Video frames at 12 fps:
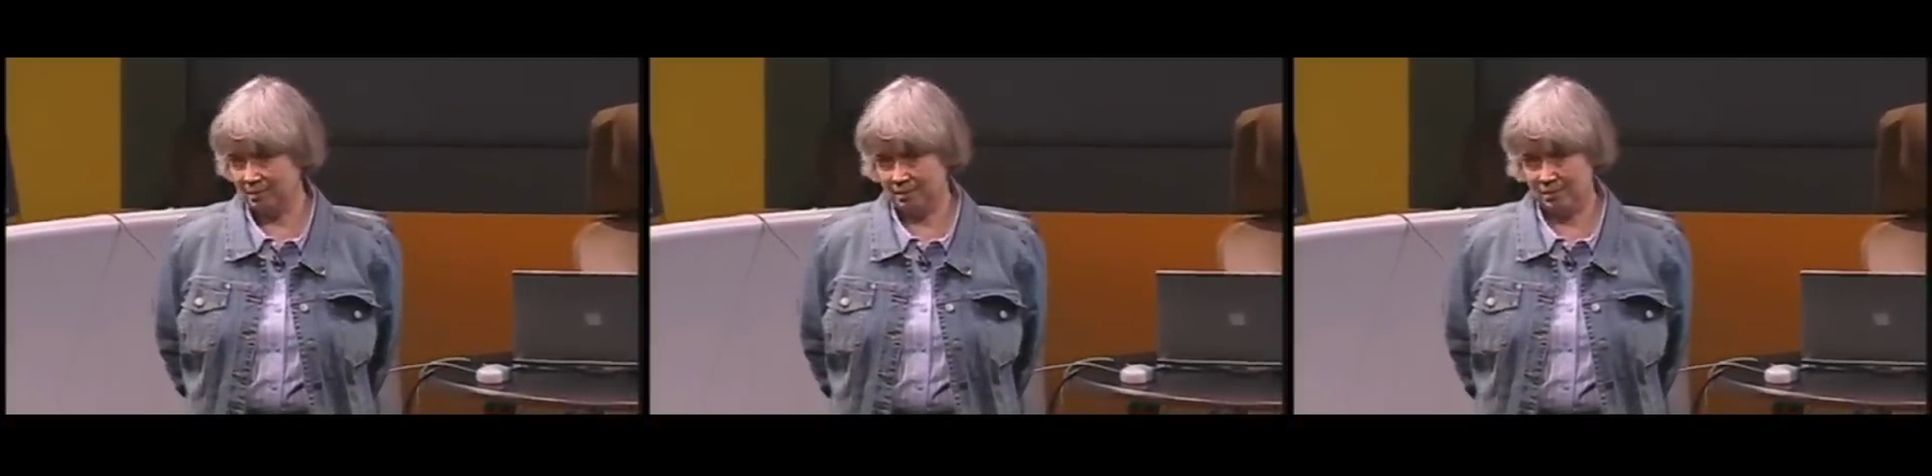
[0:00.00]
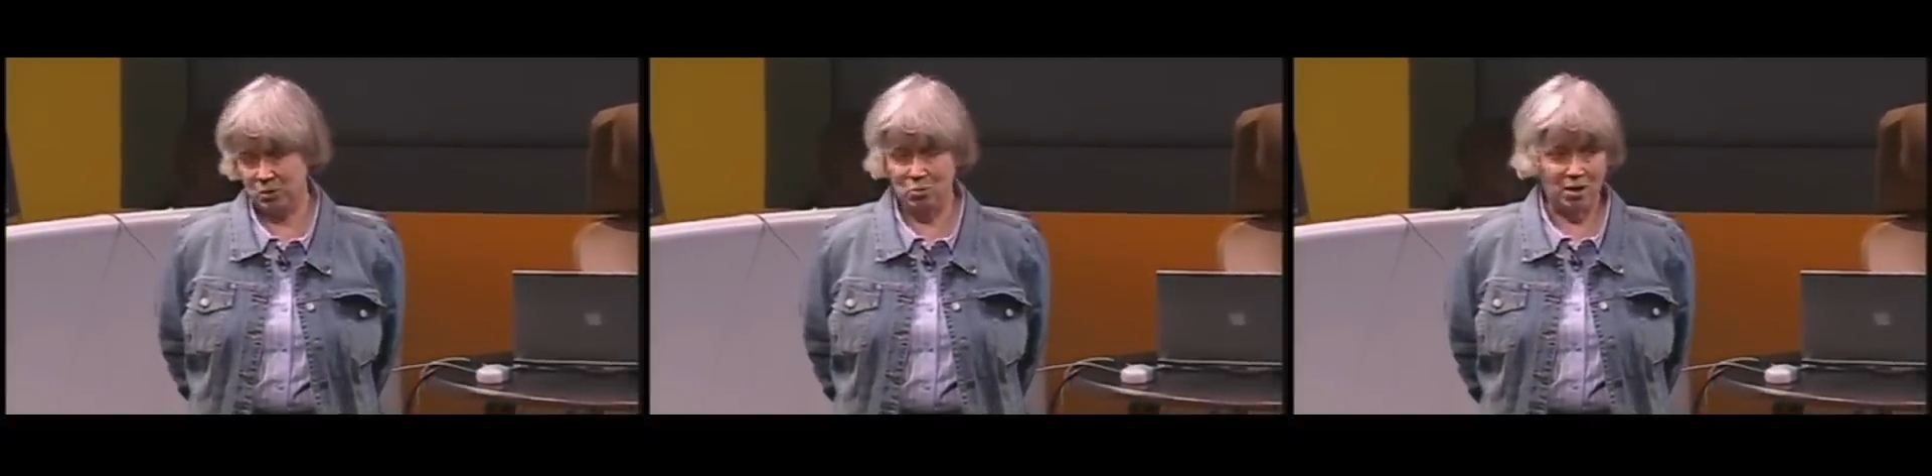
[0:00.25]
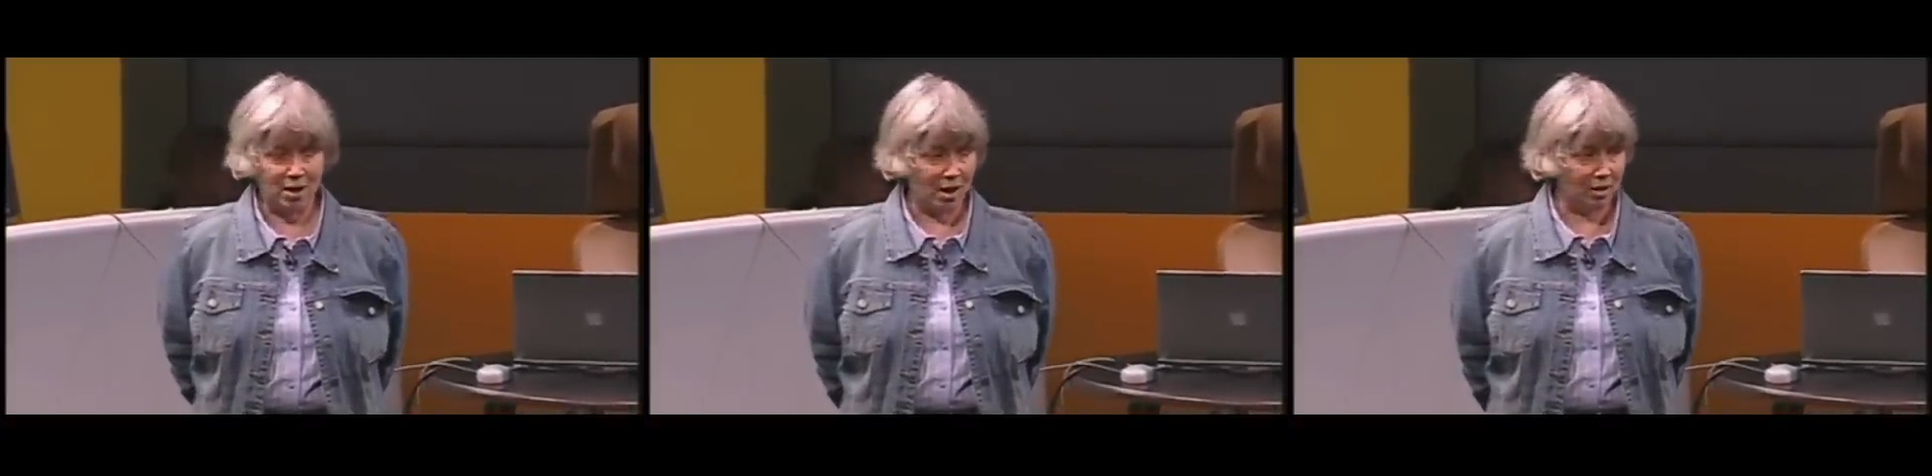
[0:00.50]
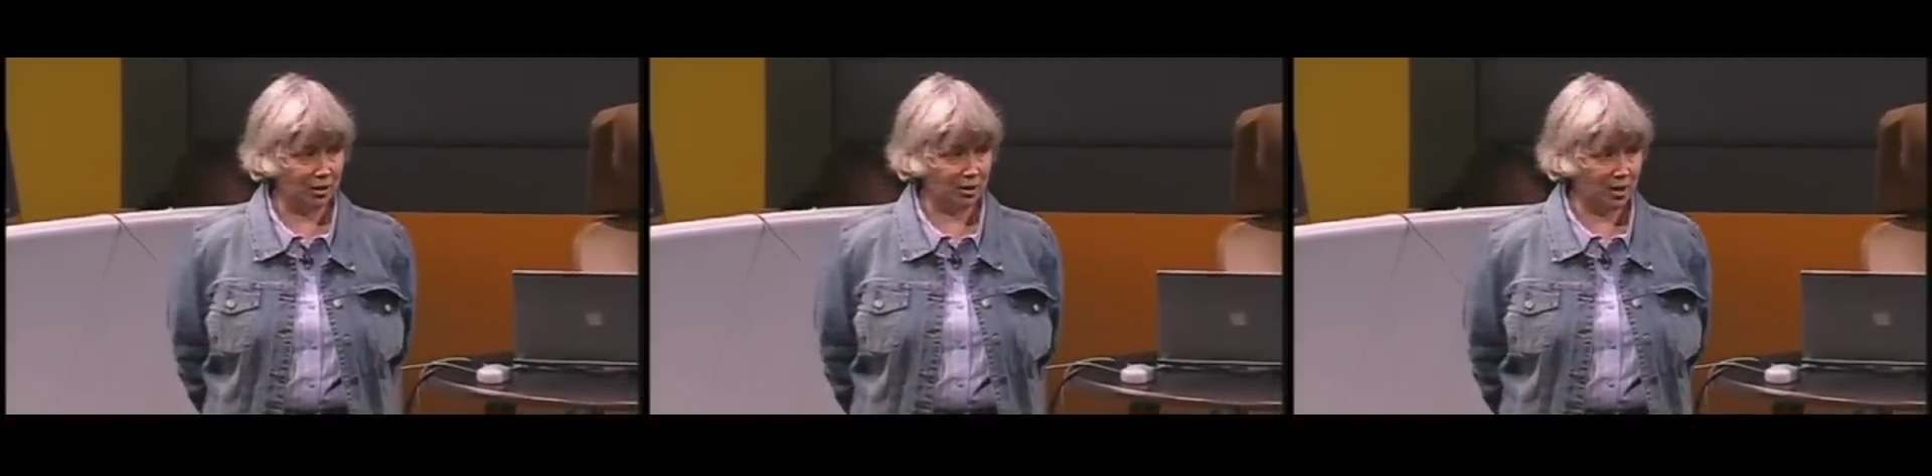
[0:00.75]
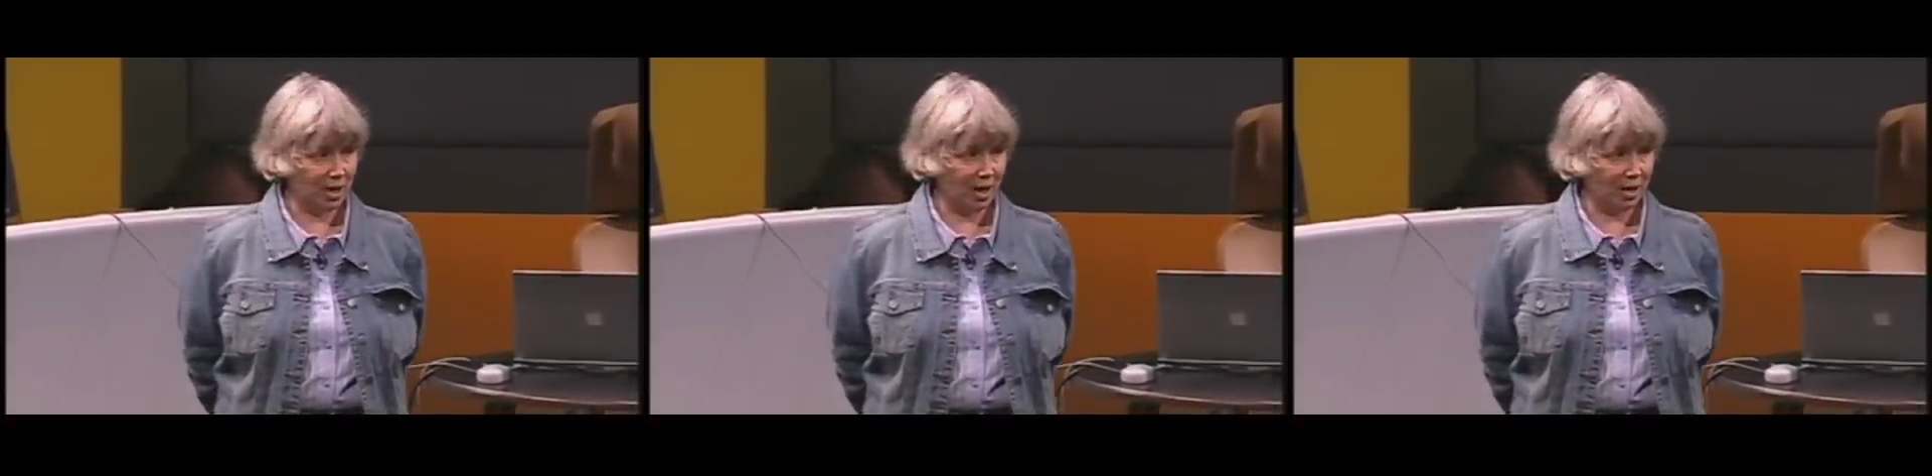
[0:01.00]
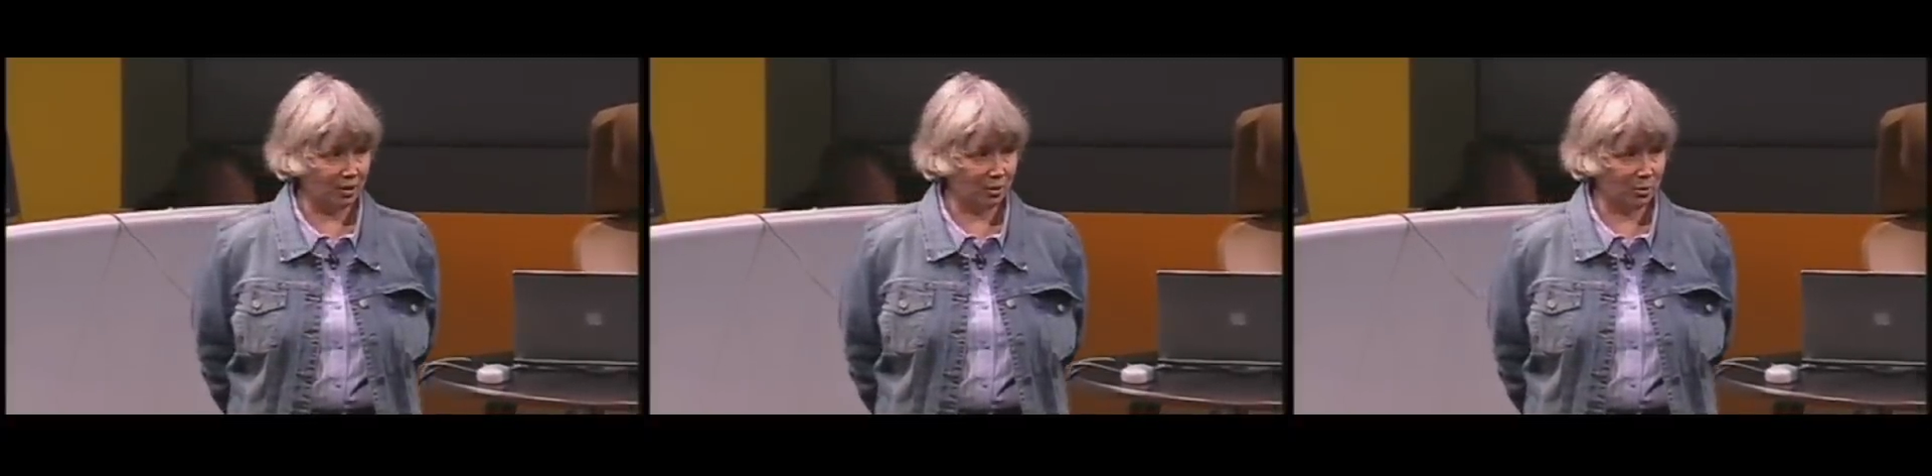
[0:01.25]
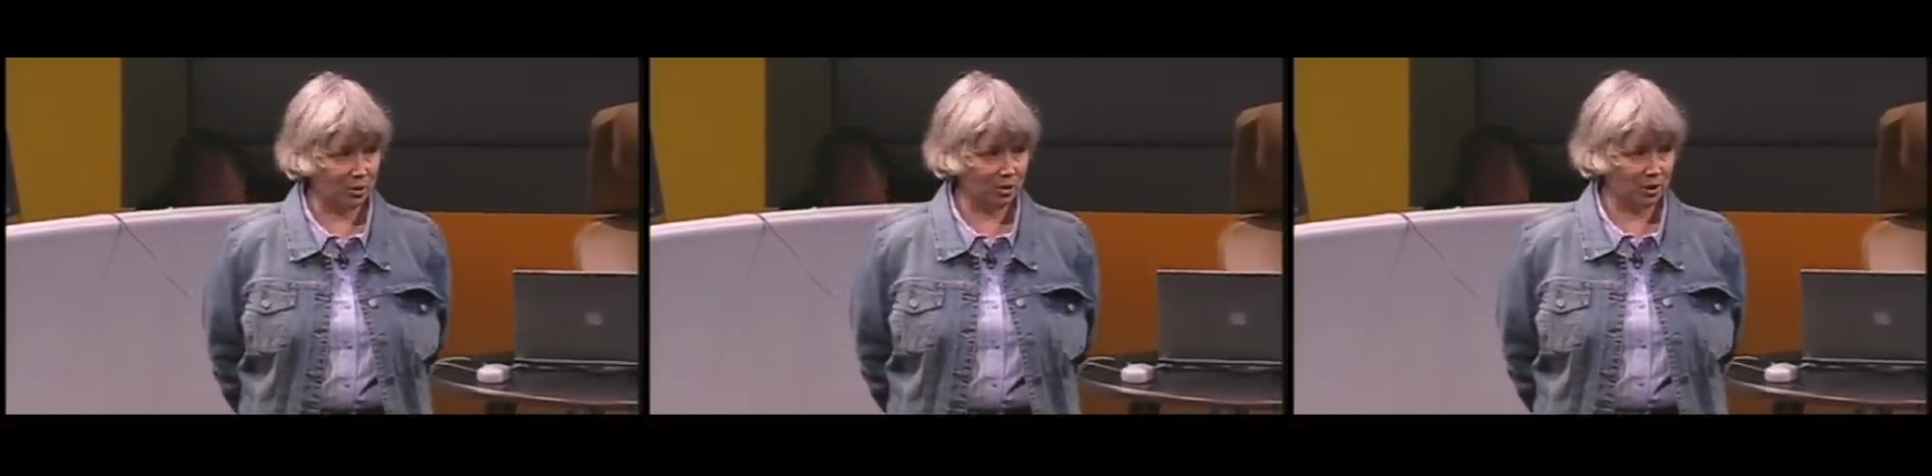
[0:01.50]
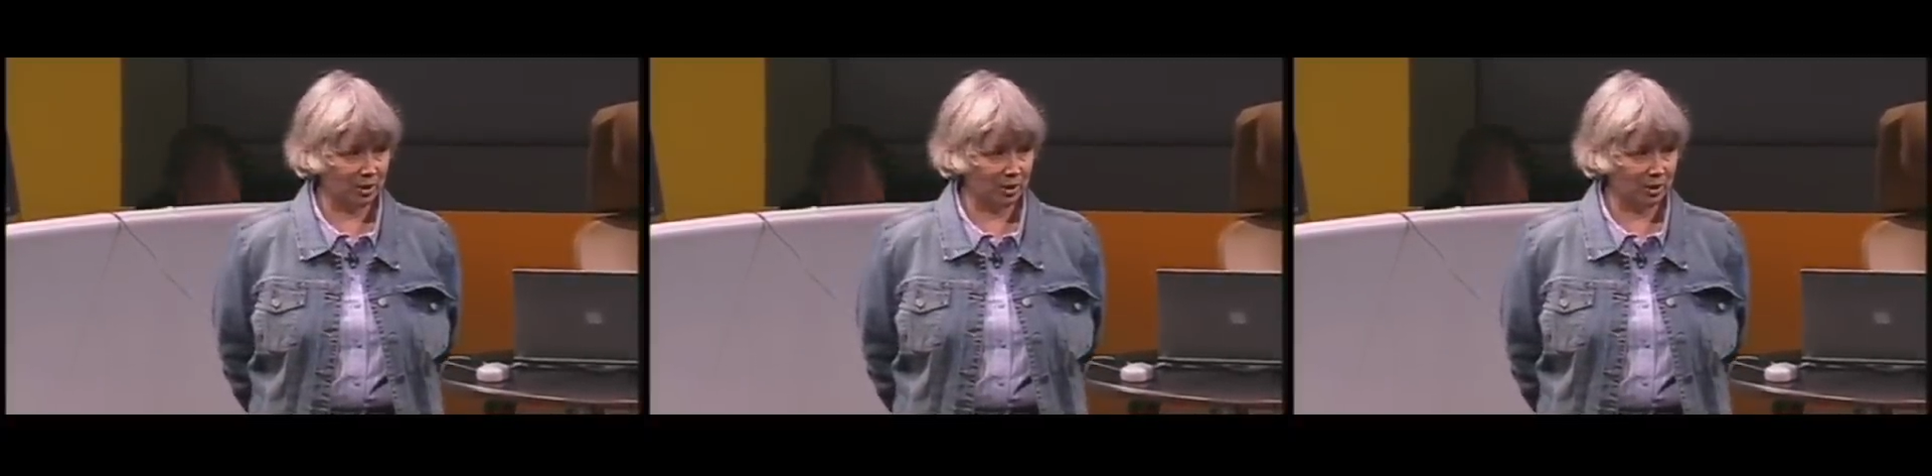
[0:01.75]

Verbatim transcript: To our knowledge, they had no music.